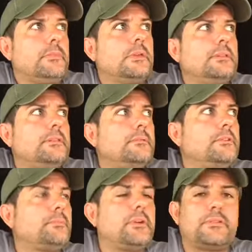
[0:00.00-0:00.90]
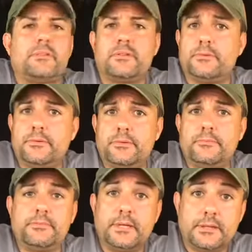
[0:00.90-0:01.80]
And these bracelets don't do
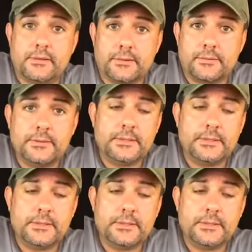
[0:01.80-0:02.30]
anything.